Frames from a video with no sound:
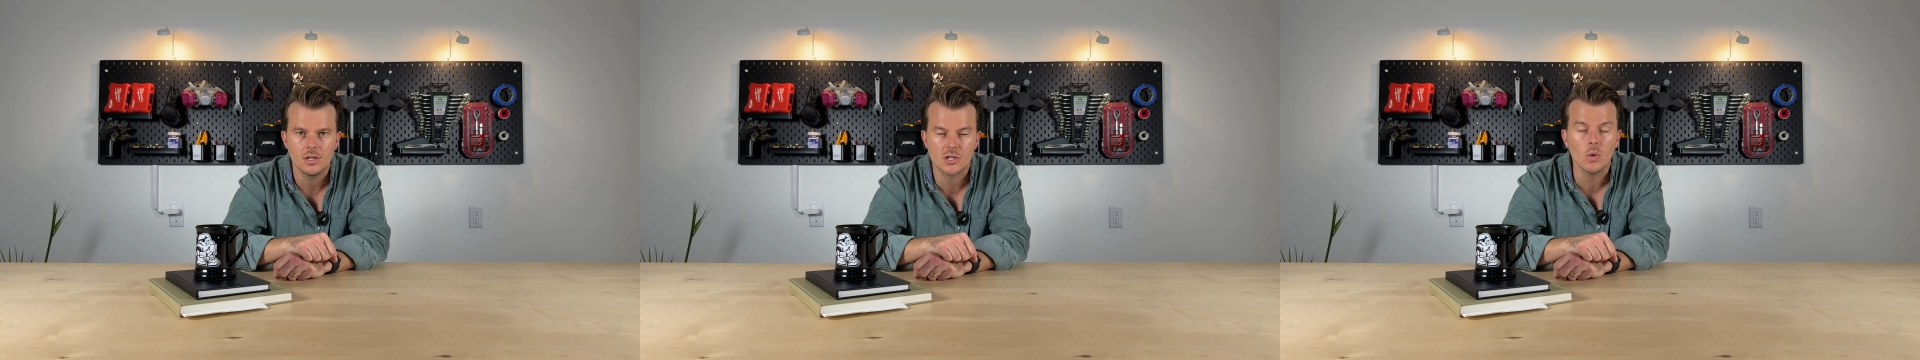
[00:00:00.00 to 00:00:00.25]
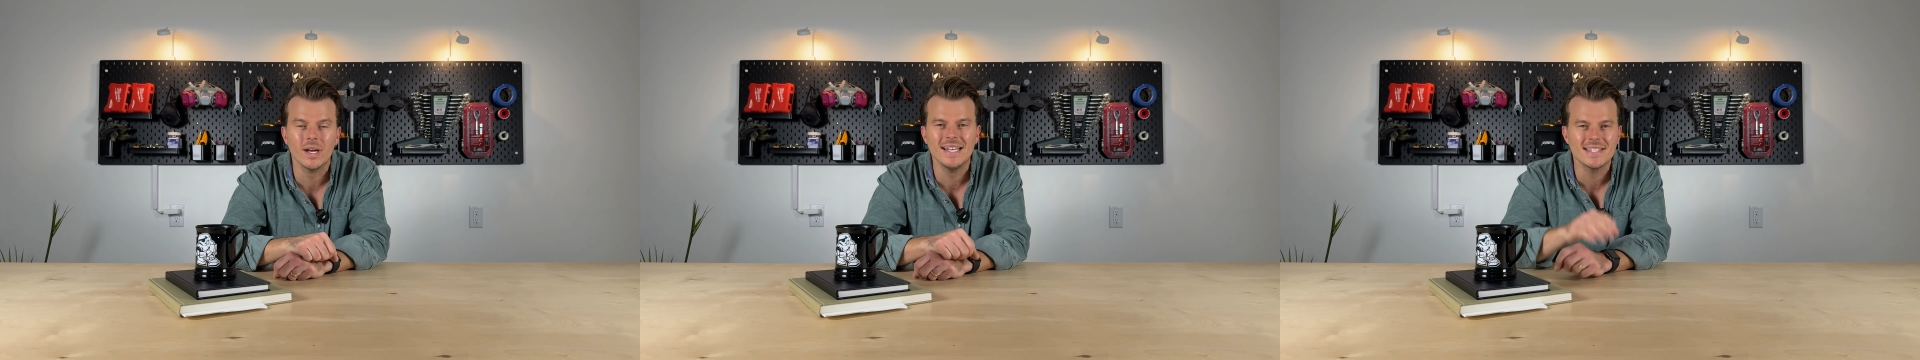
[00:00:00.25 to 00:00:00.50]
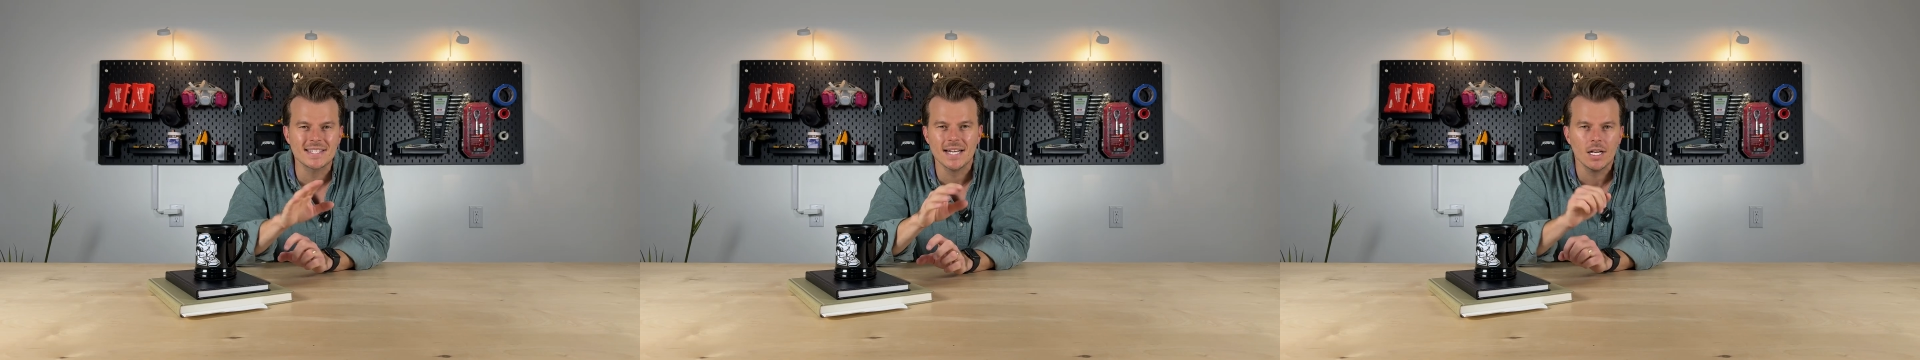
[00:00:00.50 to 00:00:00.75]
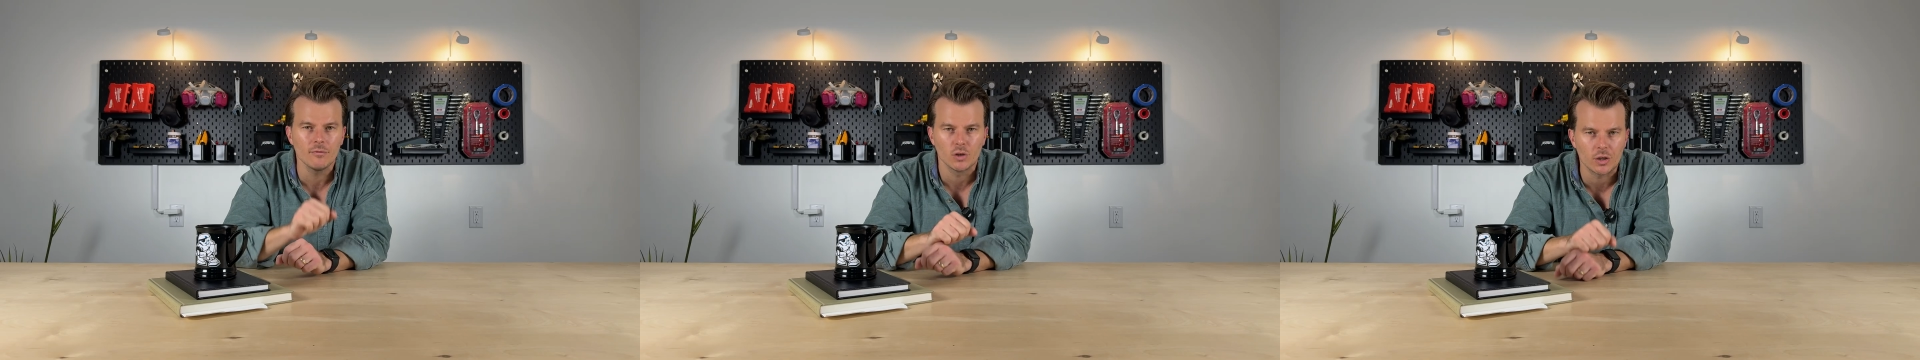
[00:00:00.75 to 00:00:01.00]
So
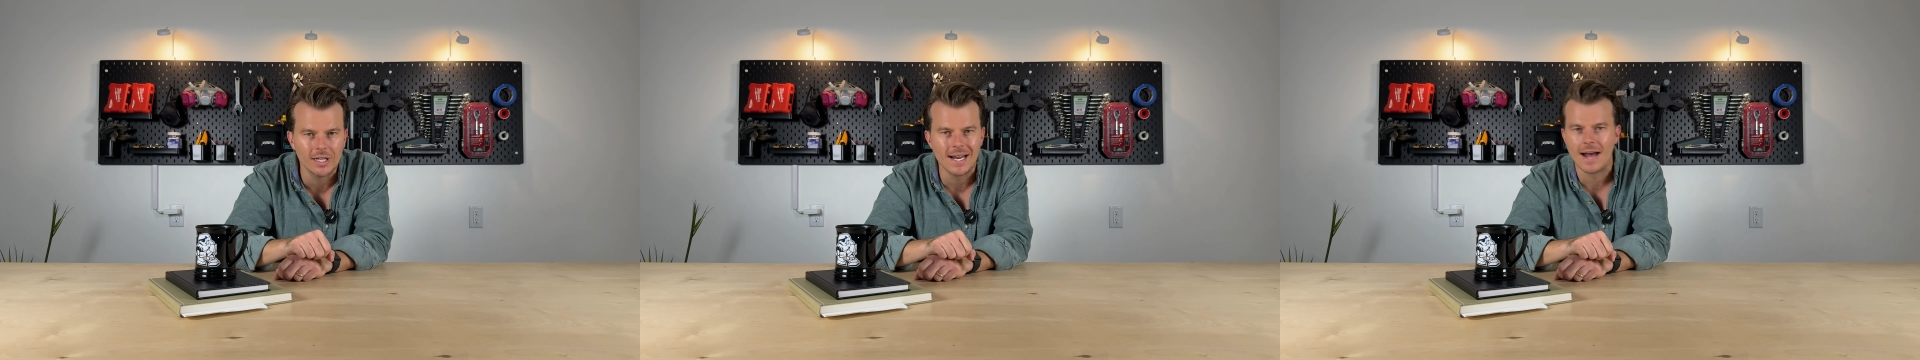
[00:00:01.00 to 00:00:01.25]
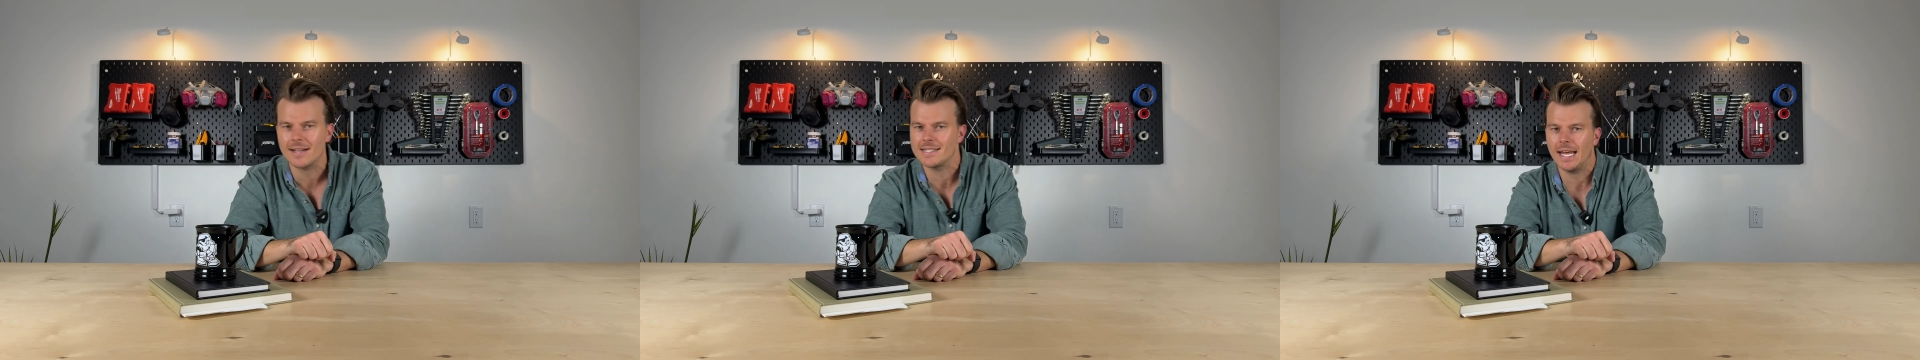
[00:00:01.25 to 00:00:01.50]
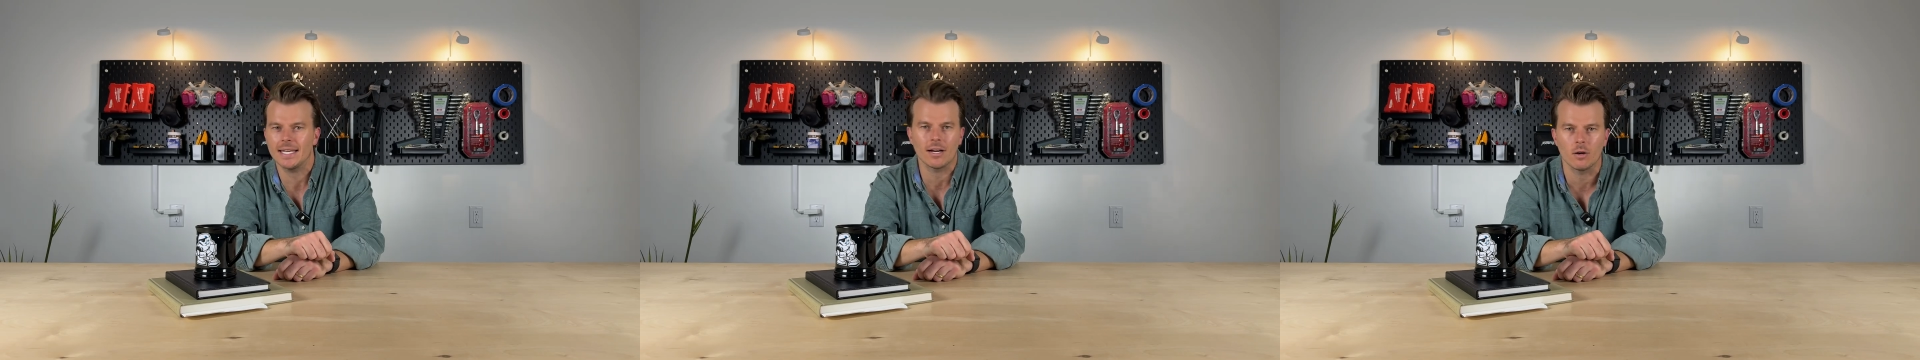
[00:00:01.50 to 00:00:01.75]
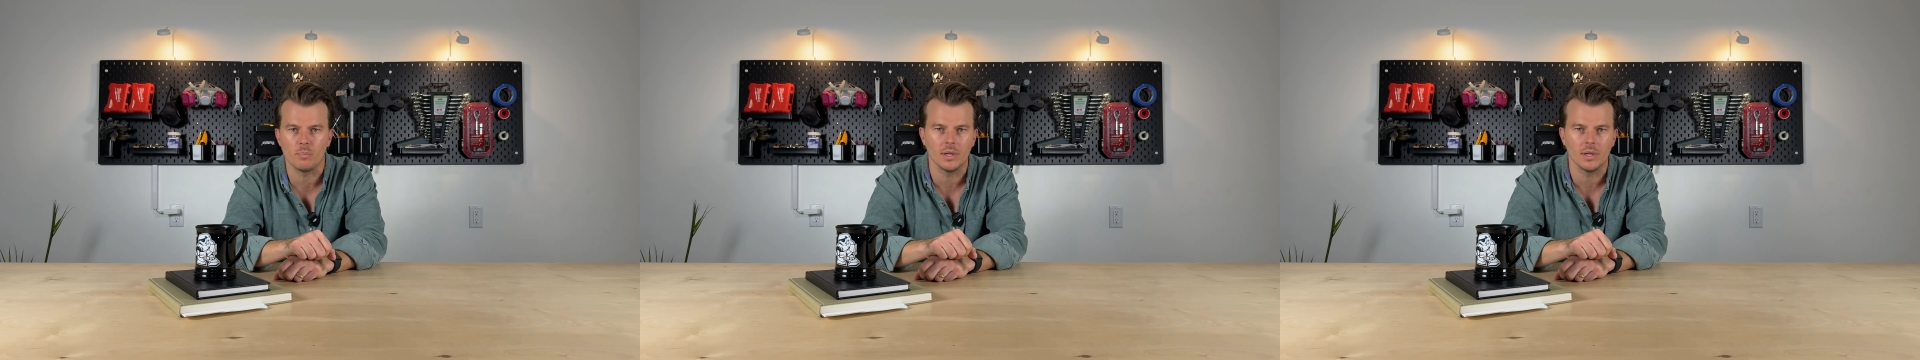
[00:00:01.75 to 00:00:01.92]
instead of learning how to take care of